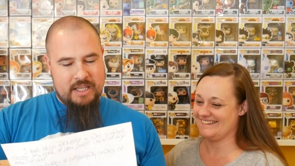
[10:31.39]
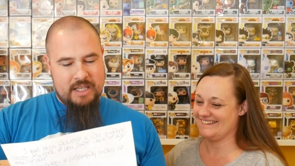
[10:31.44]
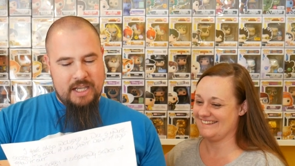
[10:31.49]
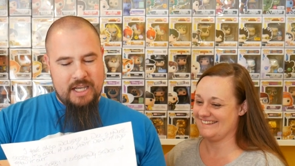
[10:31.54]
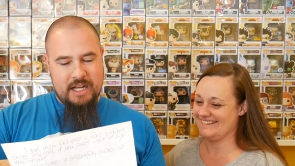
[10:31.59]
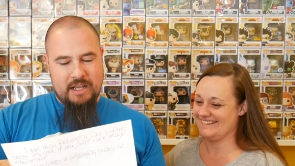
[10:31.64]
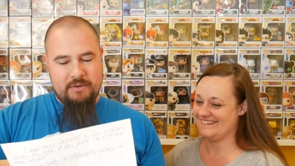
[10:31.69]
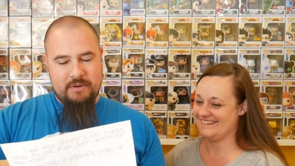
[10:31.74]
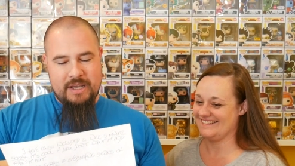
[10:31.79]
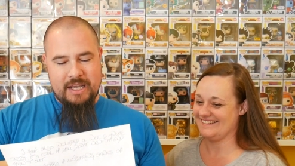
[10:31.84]

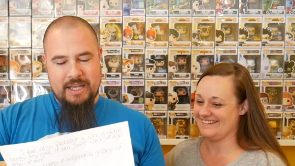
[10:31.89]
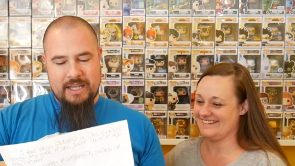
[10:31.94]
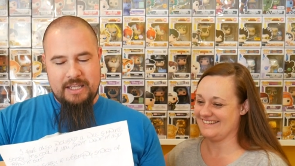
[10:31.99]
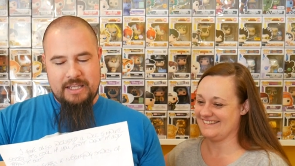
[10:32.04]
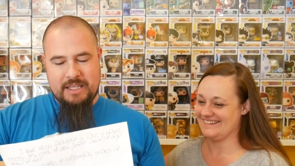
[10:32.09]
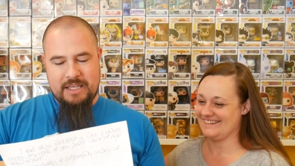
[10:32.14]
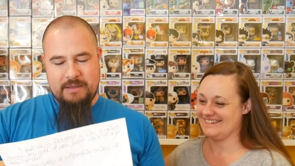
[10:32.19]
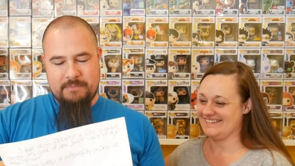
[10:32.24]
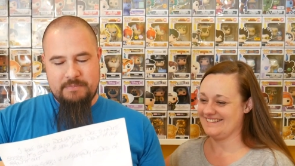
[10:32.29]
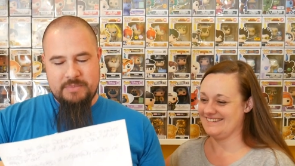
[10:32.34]
Speaker 1: Anyway,
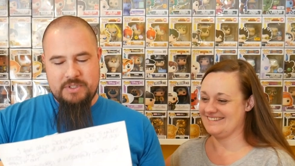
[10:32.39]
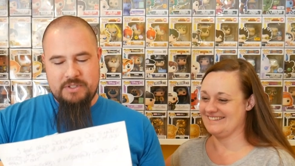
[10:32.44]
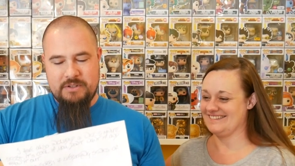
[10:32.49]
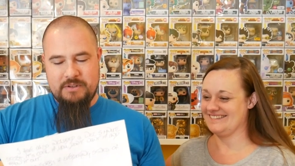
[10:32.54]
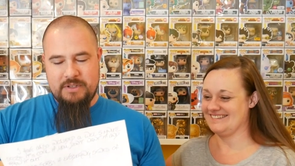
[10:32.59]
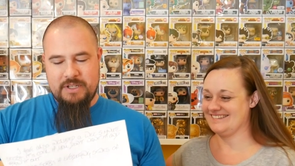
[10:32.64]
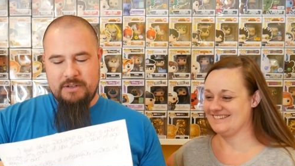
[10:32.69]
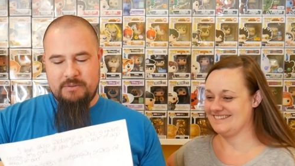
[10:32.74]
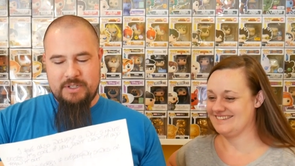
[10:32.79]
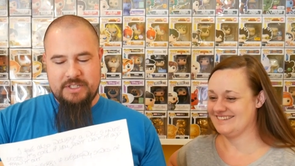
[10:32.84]
keep
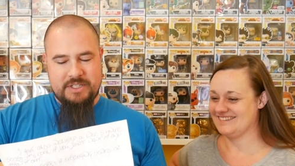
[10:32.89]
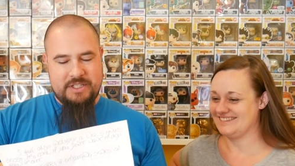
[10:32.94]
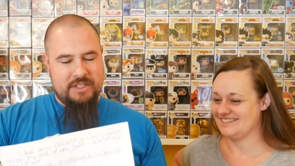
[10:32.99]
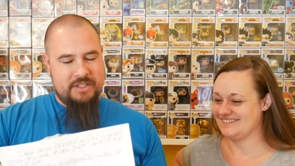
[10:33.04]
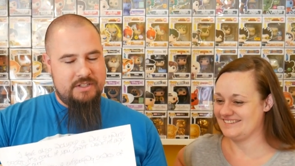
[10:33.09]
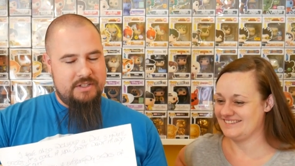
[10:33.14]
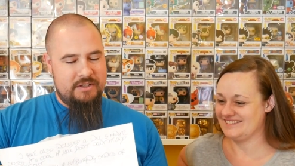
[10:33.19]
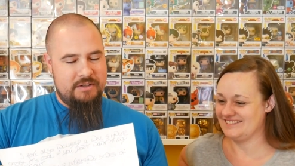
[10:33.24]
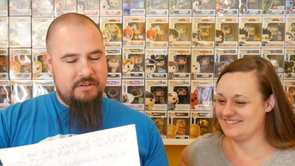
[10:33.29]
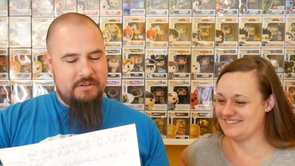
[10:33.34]
doing what you
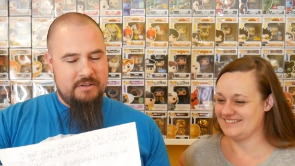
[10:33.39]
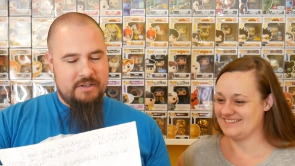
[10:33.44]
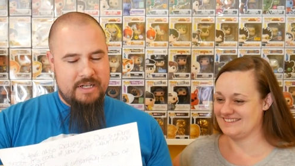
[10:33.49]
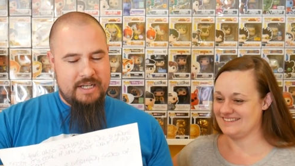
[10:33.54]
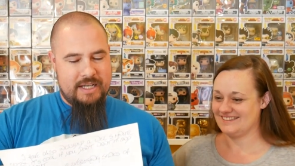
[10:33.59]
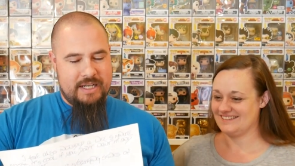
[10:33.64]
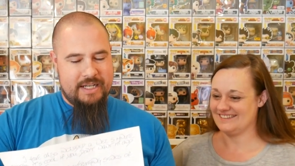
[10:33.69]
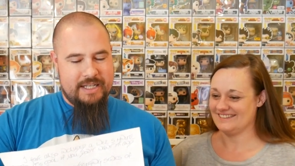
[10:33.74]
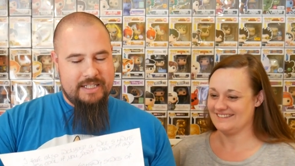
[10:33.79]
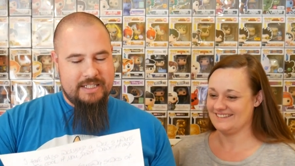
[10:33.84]
do
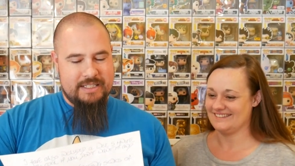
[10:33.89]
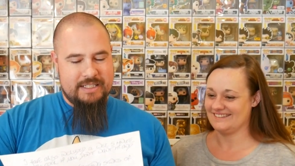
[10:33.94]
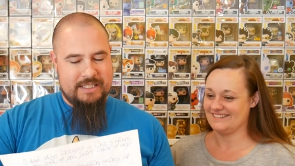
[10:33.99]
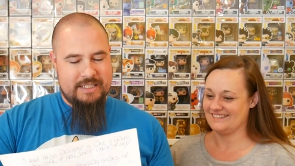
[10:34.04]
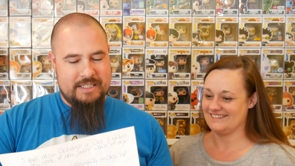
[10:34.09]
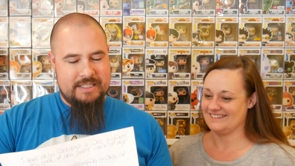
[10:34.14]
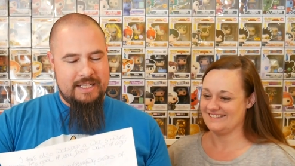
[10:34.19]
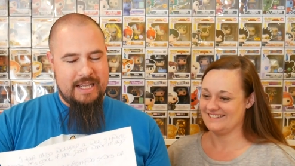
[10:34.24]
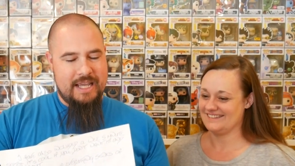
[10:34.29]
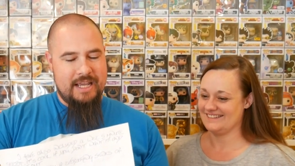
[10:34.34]
and
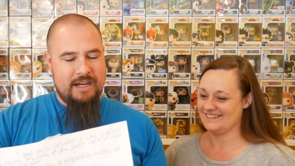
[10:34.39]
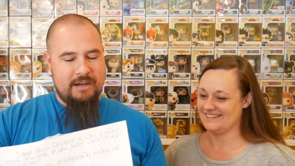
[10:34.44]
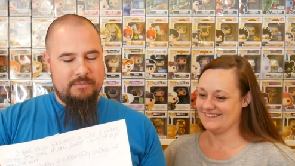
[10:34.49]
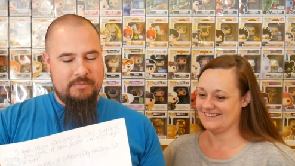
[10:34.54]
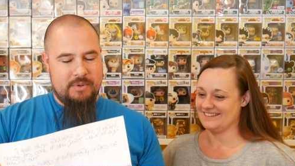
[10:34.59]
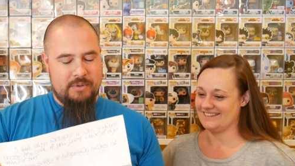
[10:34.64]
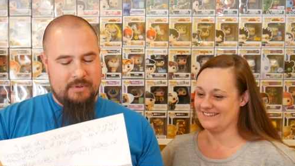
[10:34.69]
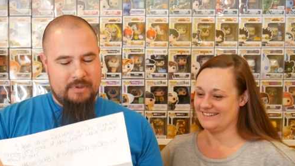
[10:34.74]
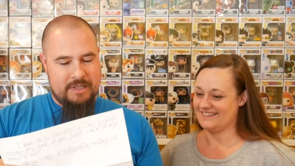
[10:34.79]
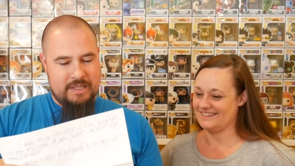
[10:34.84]
stay
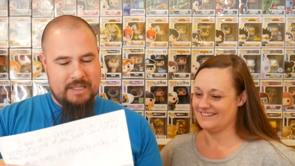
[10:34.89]
humble.